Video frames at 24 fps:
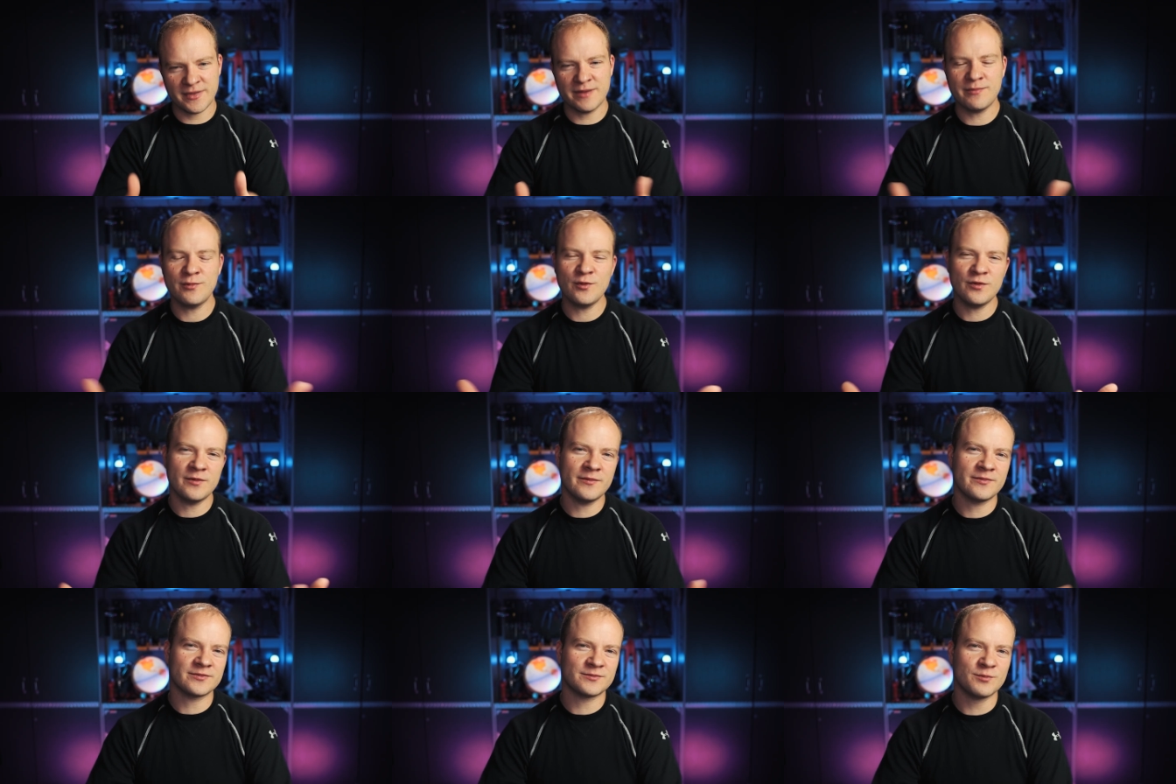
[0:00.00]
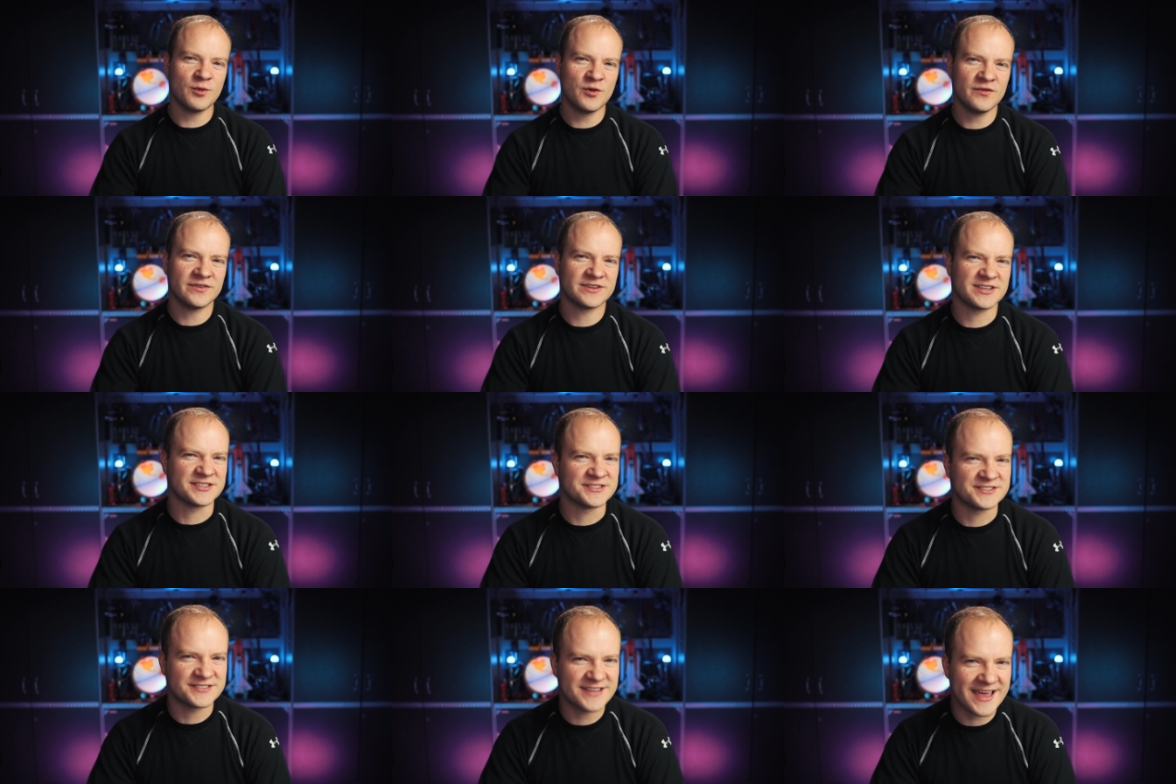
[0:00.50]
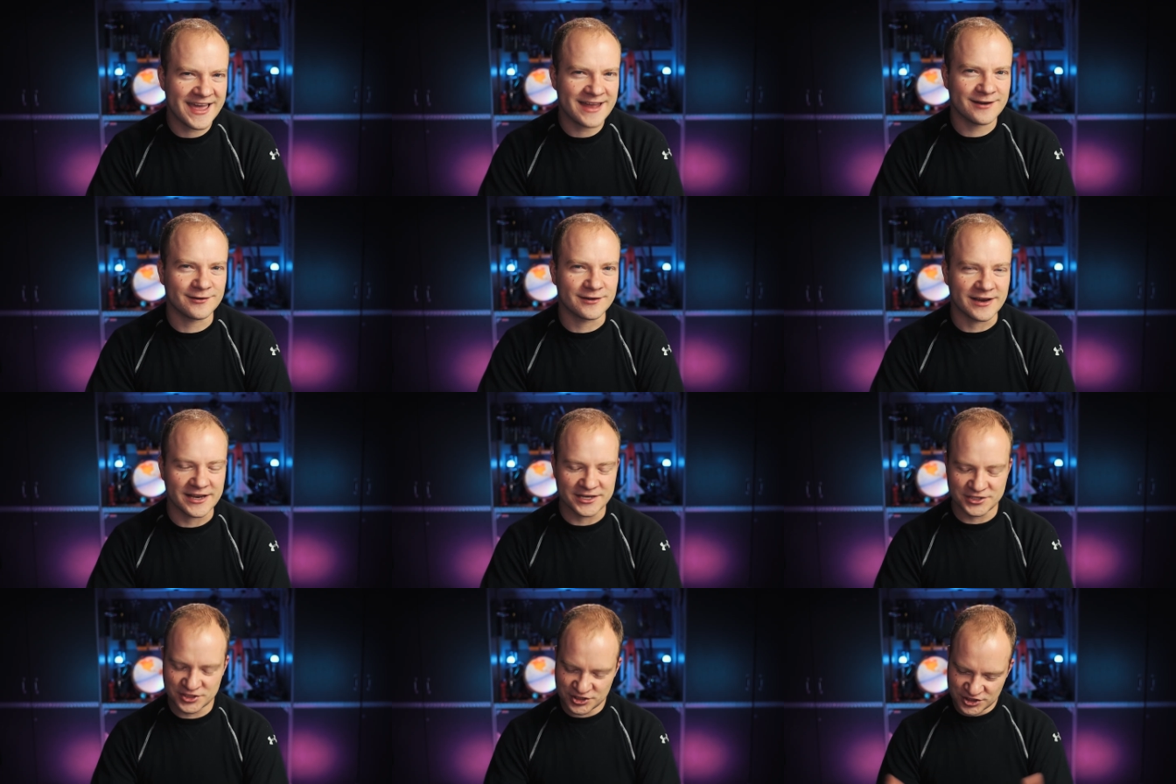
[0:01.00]
Maybe we move it to
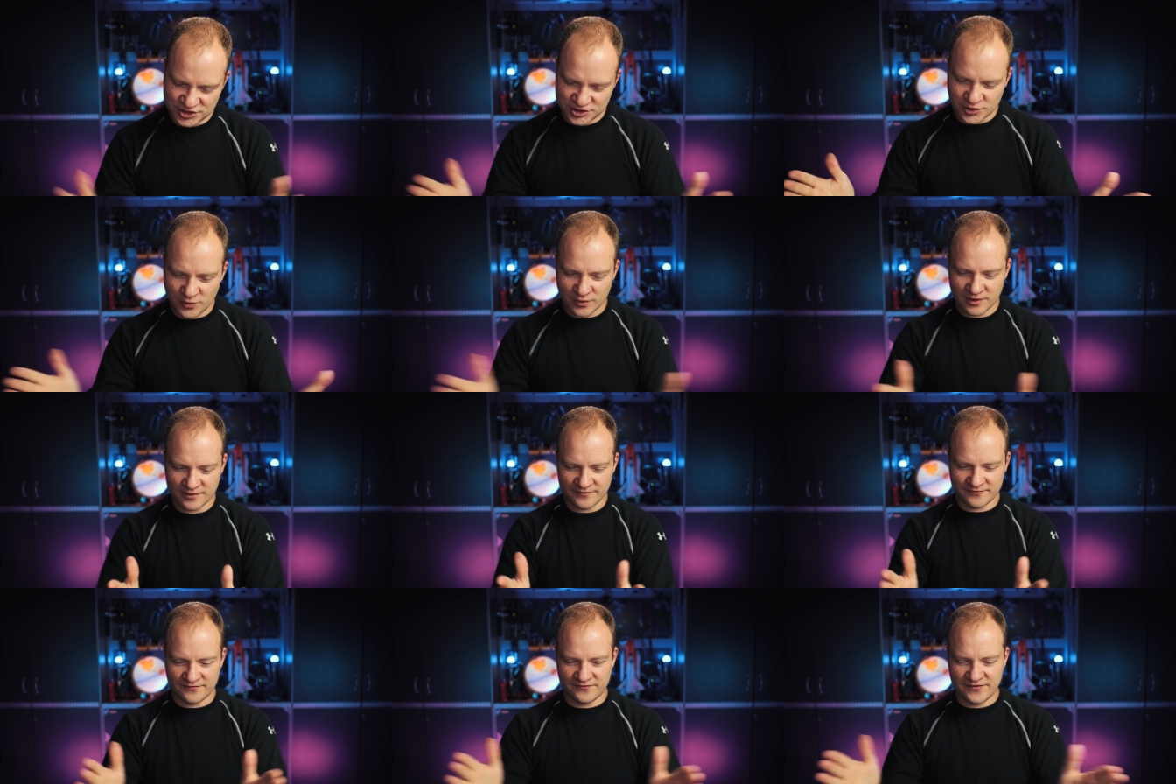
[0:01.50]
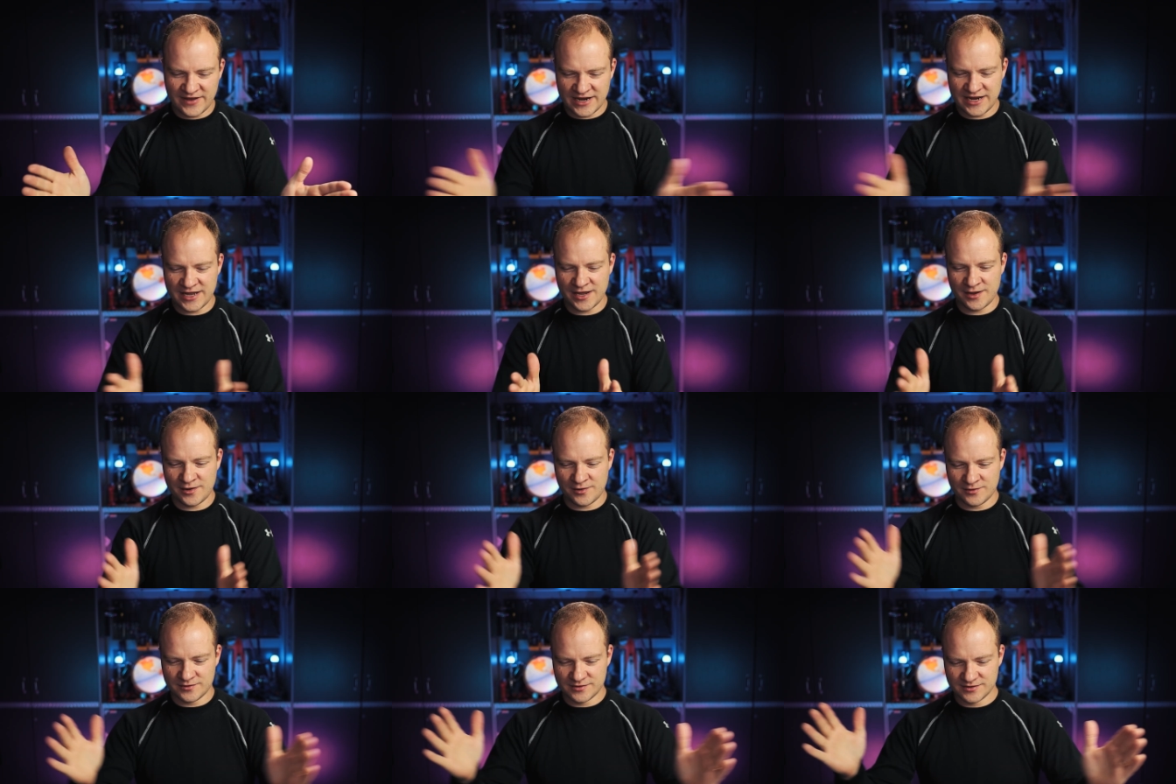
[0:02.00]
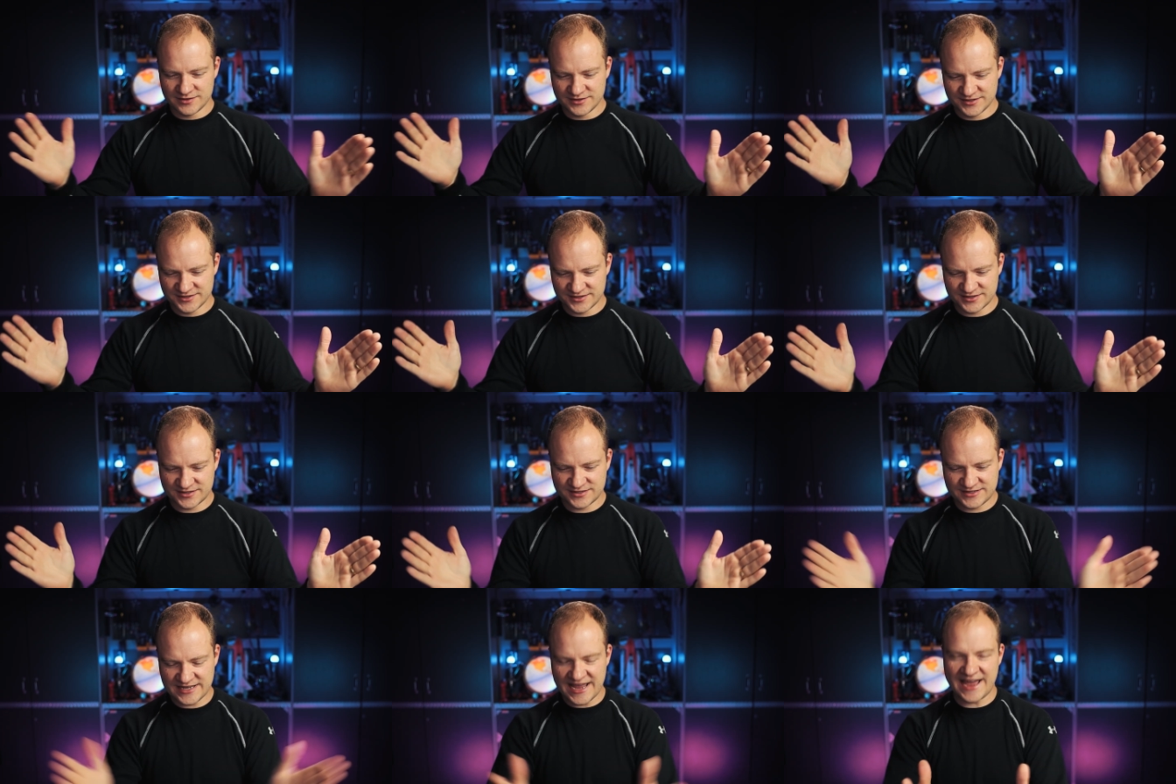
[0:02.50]
Saturday. Short video
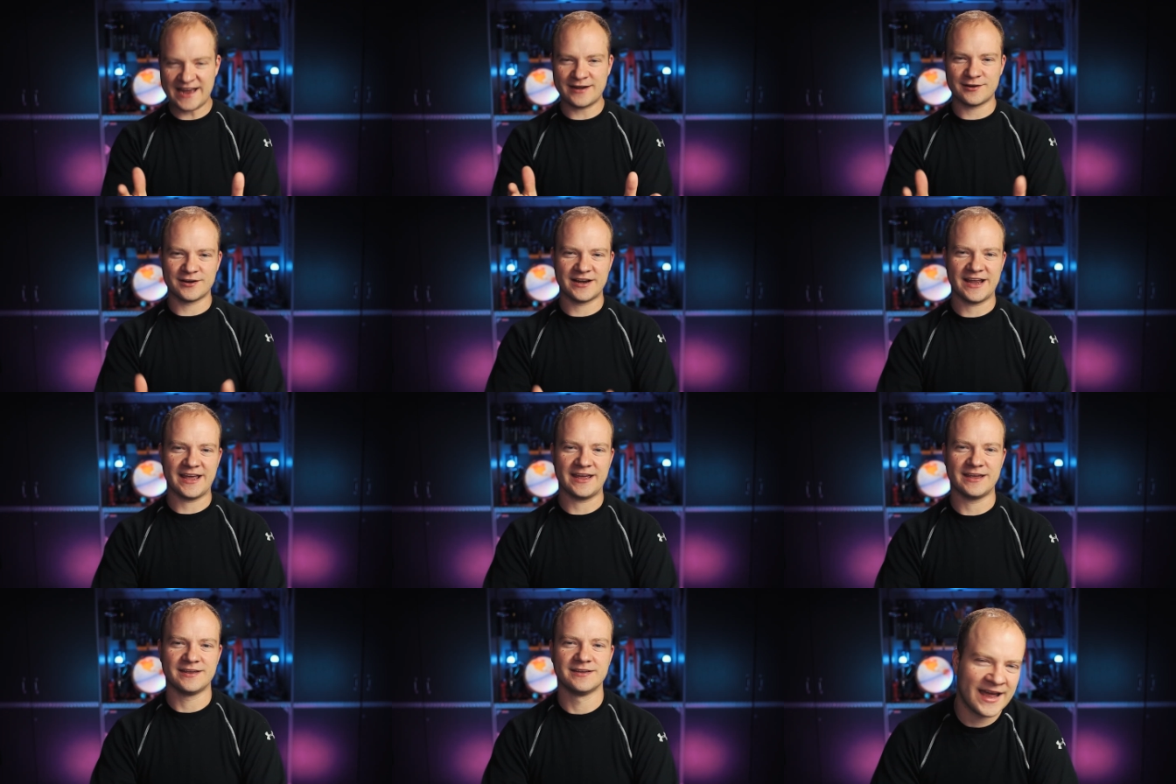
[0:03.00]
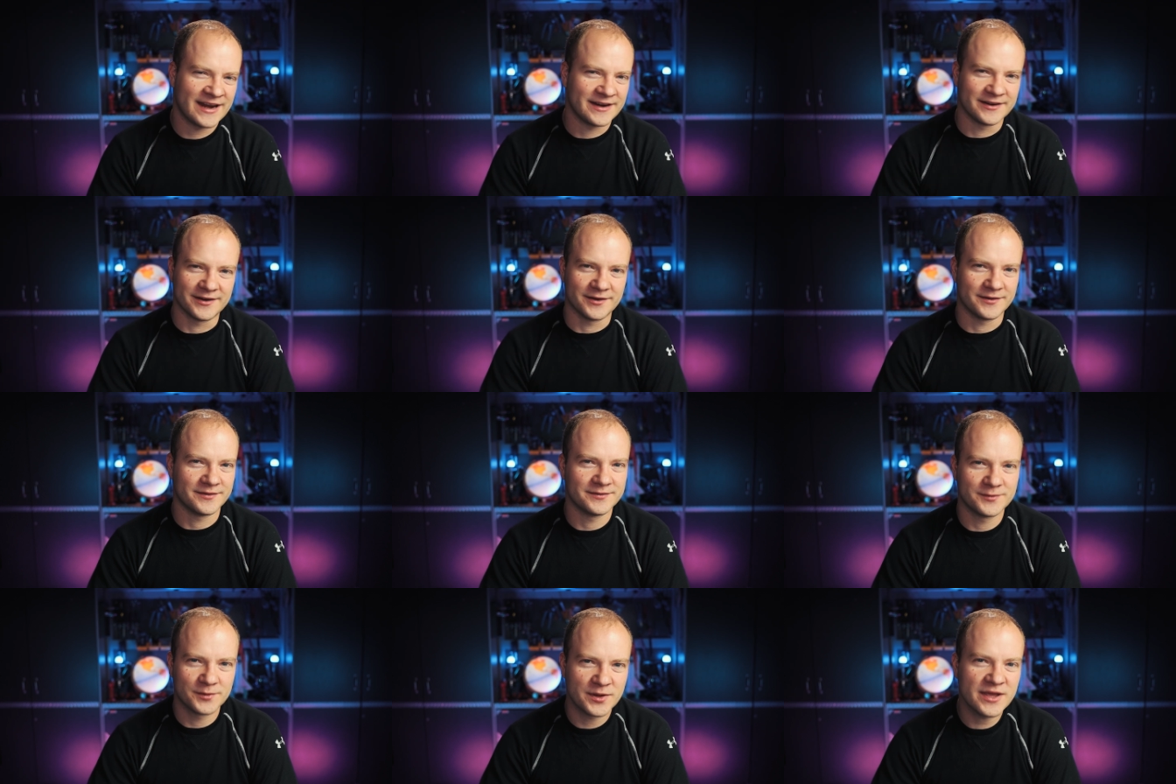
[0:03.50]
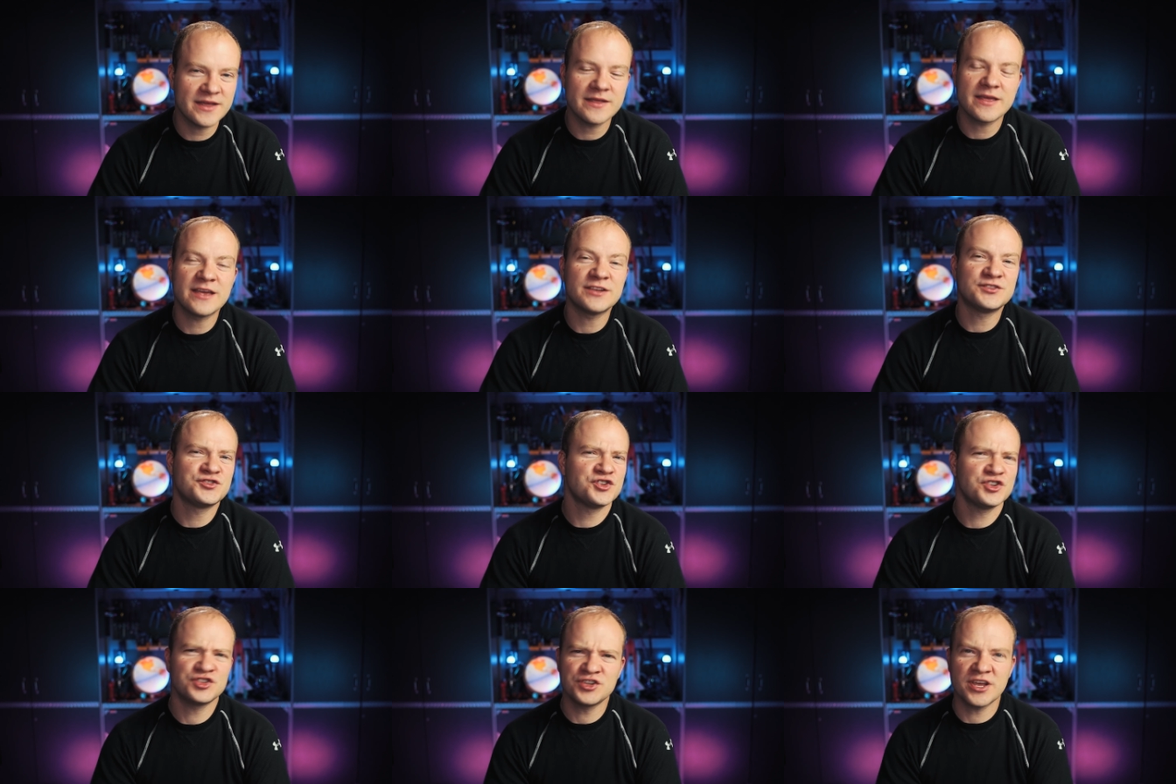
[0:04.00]
Saturday. I don't know.
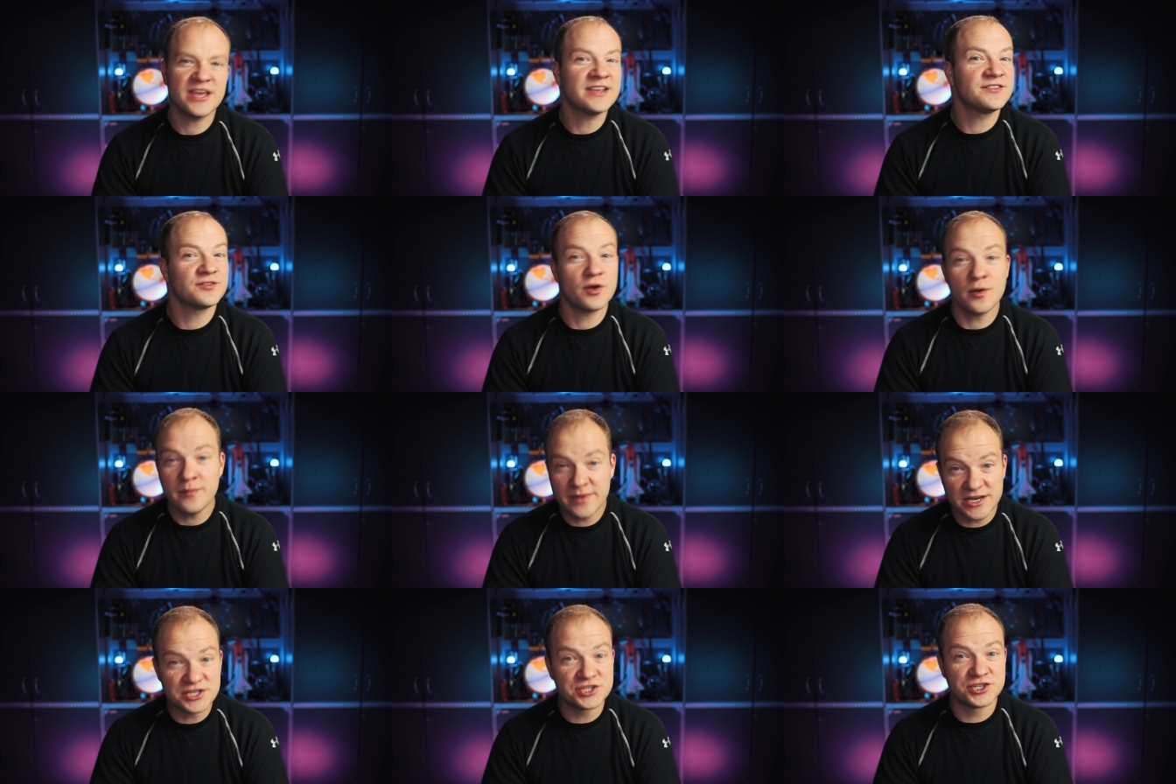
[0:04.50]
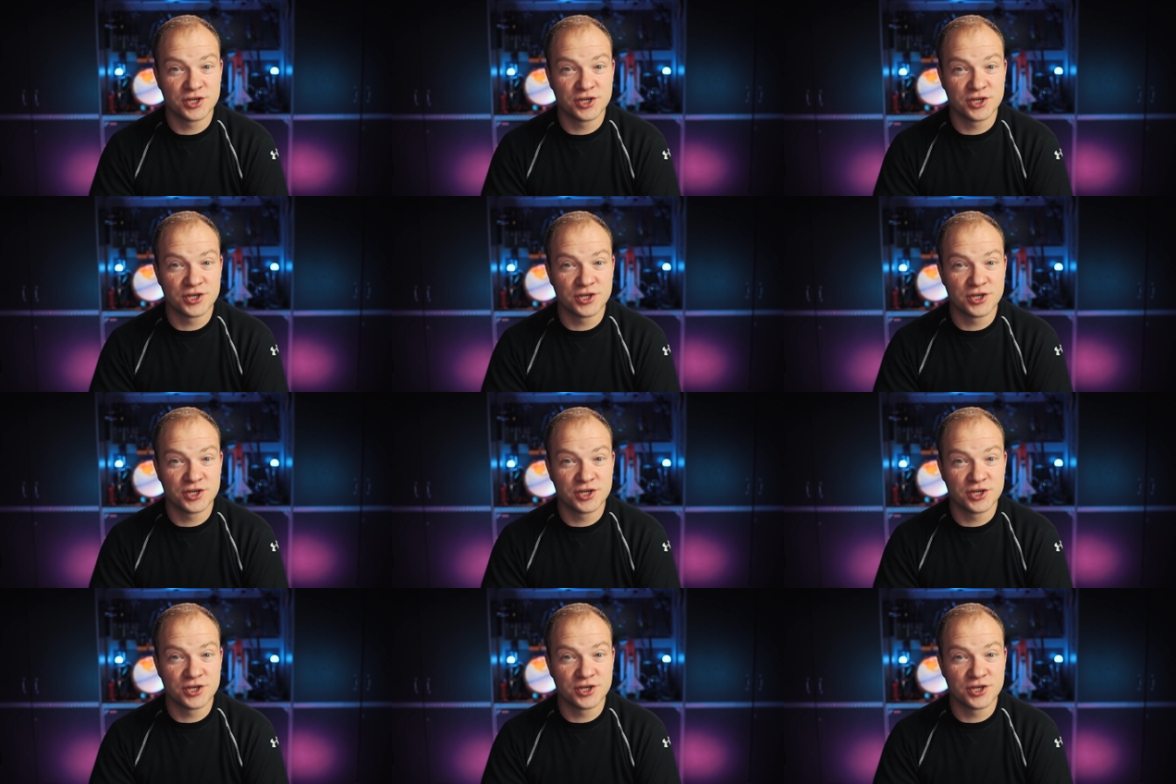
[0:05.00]
It's just, it's gonna be